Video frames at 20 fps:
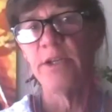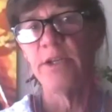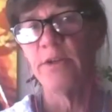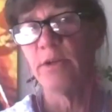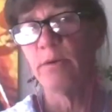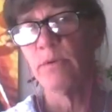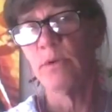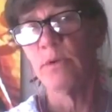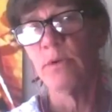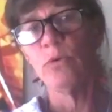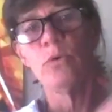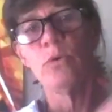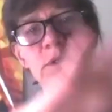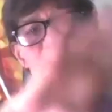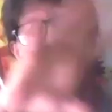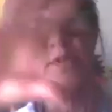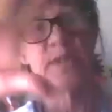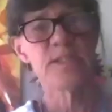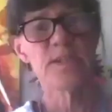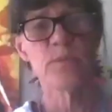you know, and all
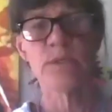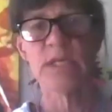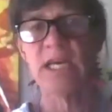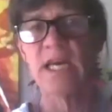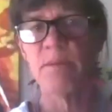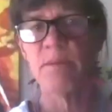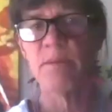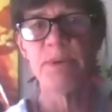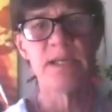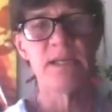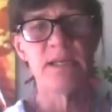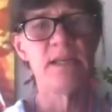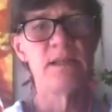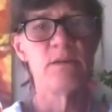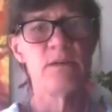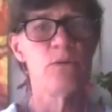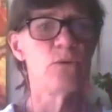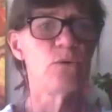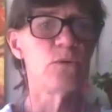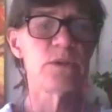of this would happen in
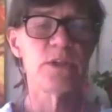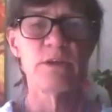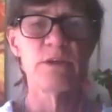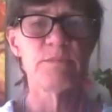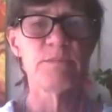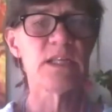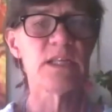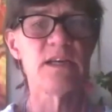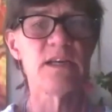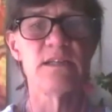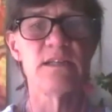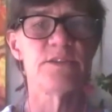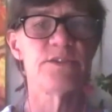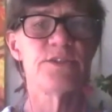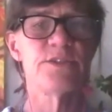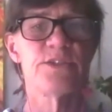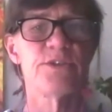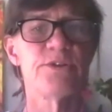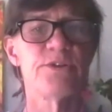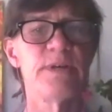all human
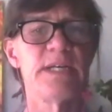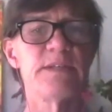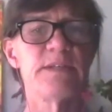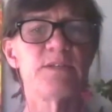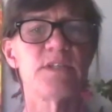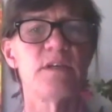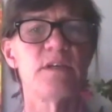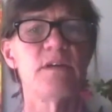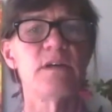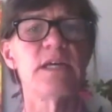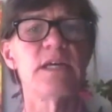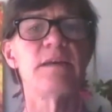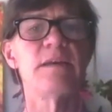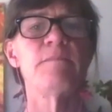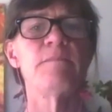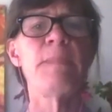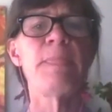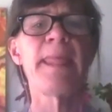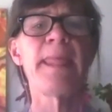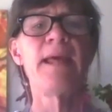cultures throughout
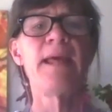time.